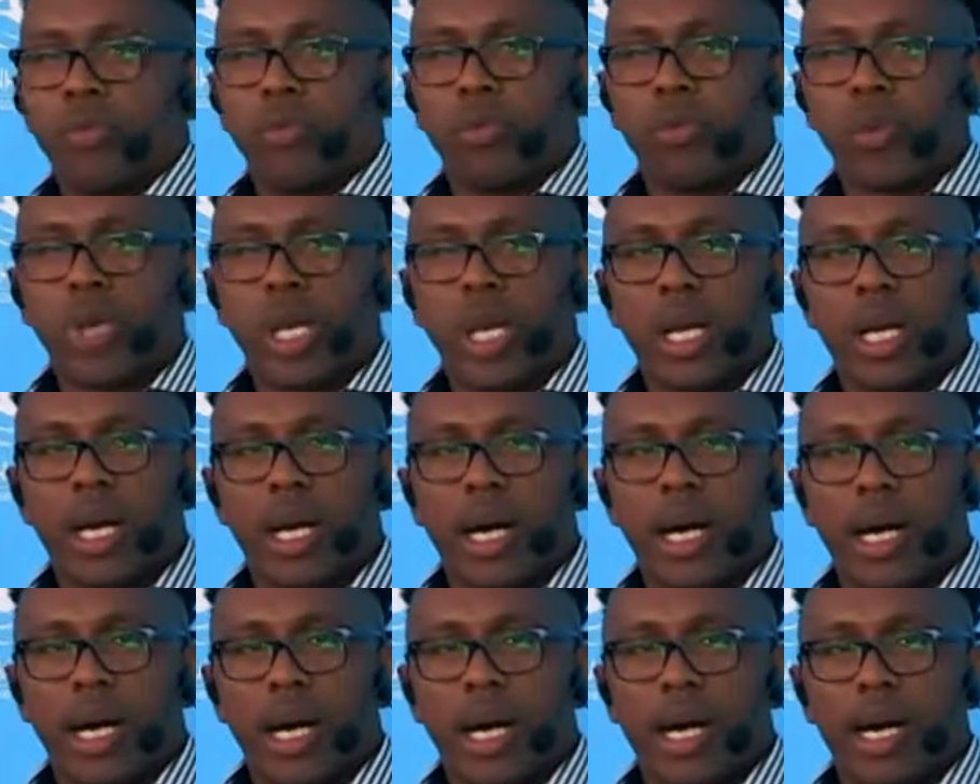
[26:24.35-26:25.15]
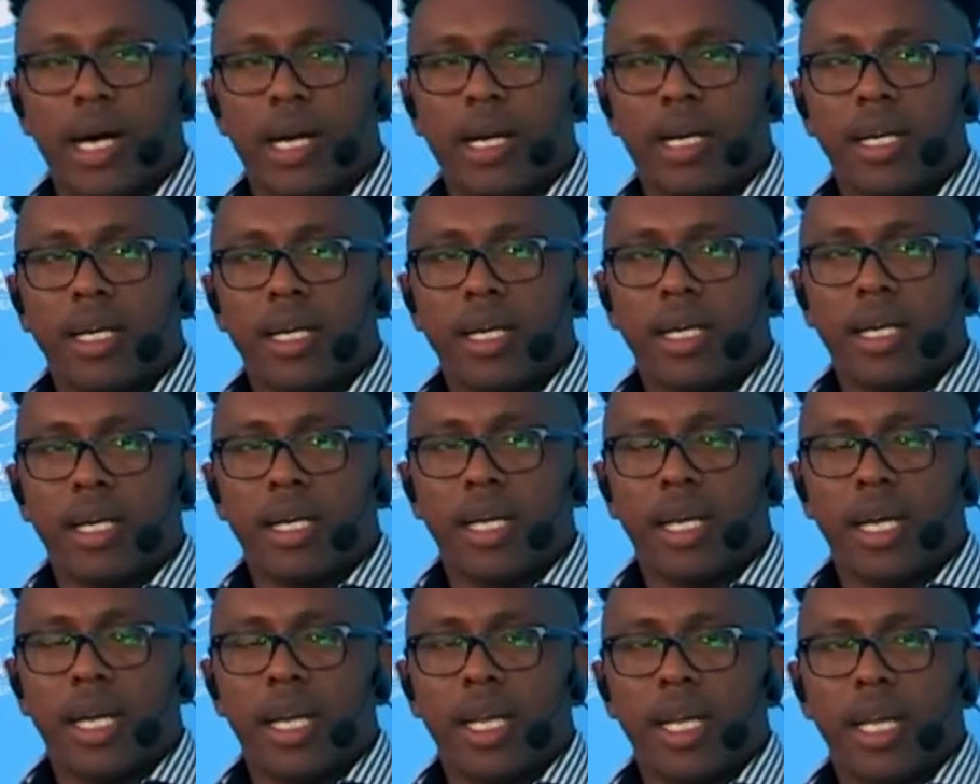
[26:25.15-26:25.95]
we are
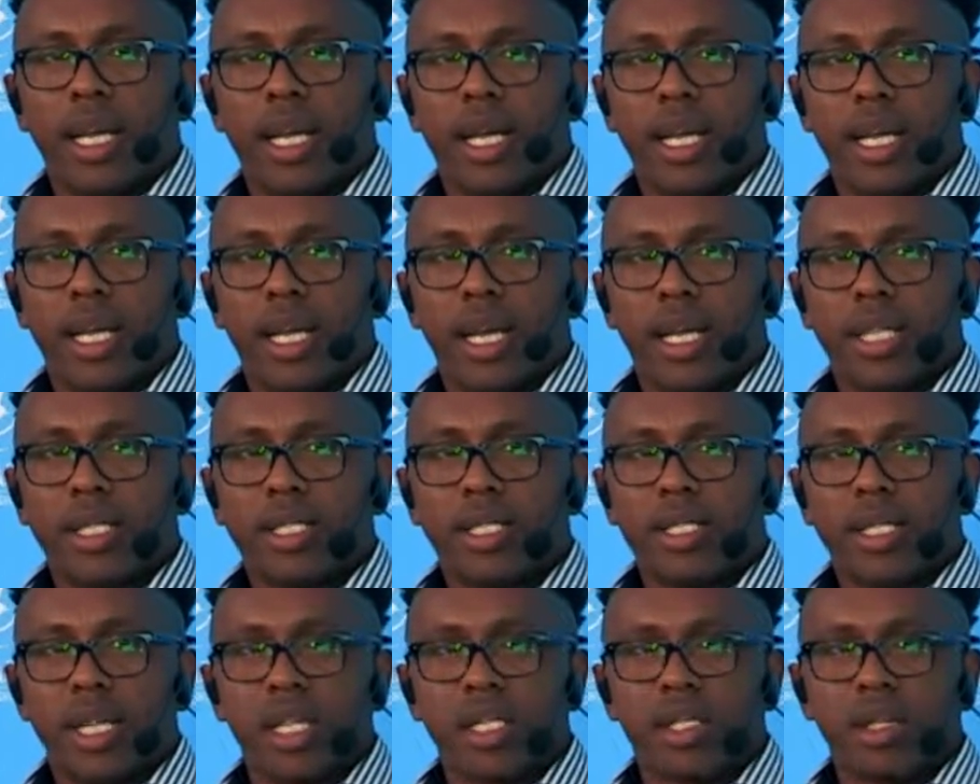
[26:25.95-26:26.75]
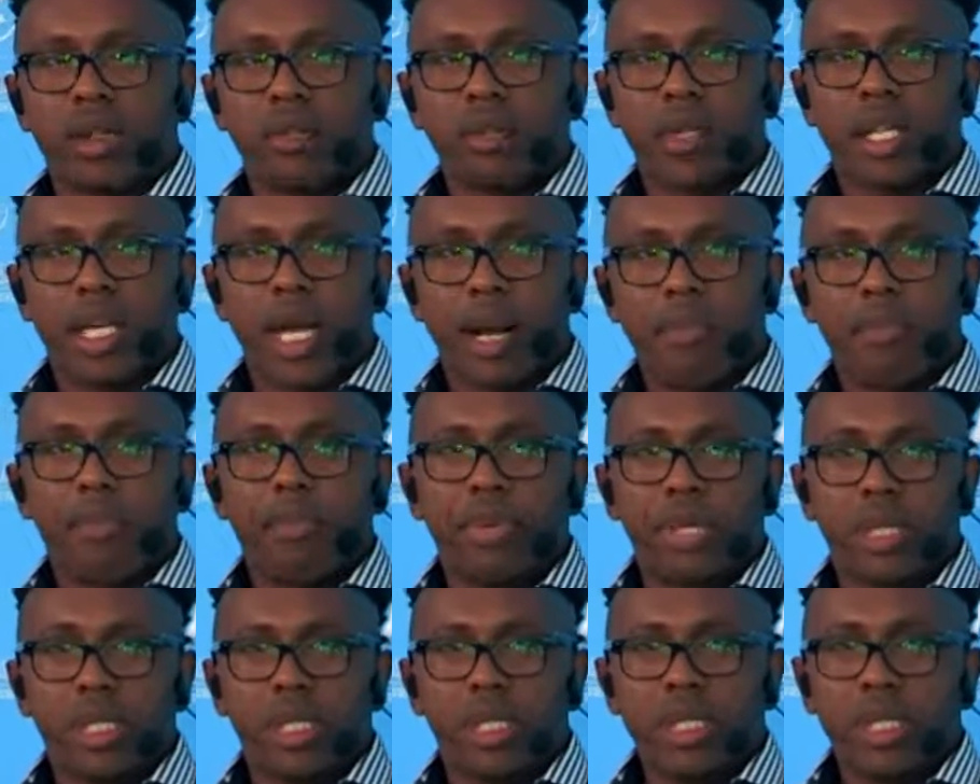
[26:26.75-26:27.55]
a state-owned
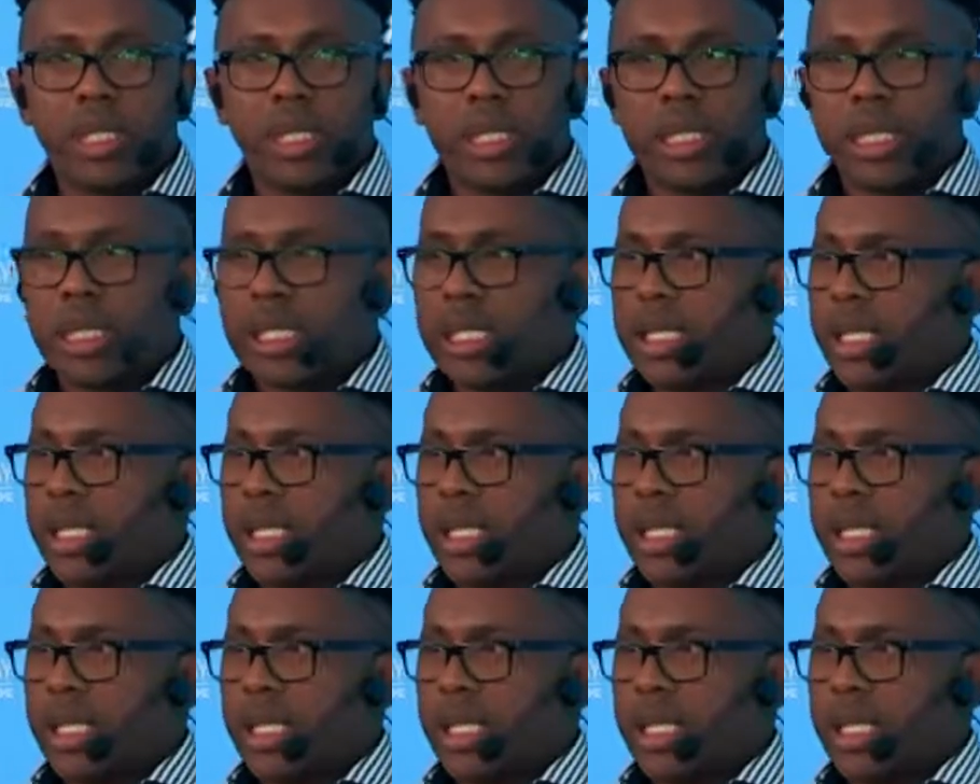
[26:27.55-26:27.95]
company